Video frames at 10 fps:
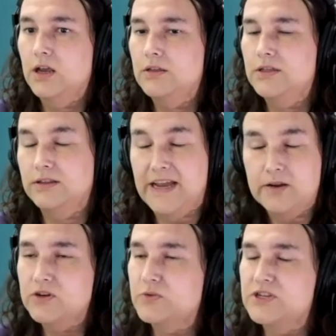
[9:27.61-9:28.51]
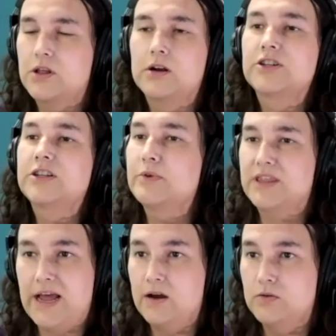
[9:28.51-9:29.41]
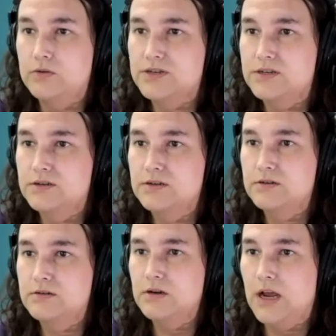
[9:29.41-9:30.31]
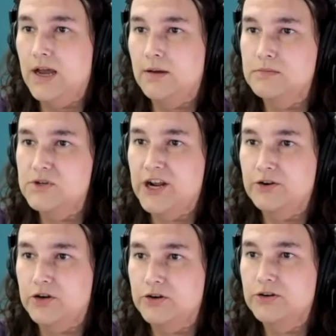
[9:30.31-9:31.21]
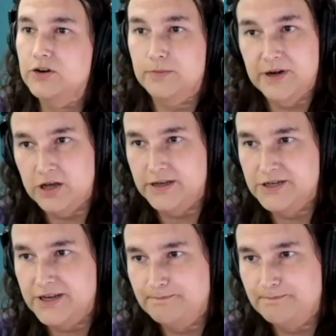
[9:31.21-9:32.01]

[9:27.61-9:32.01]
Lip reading: the language was largely without gendered terminology.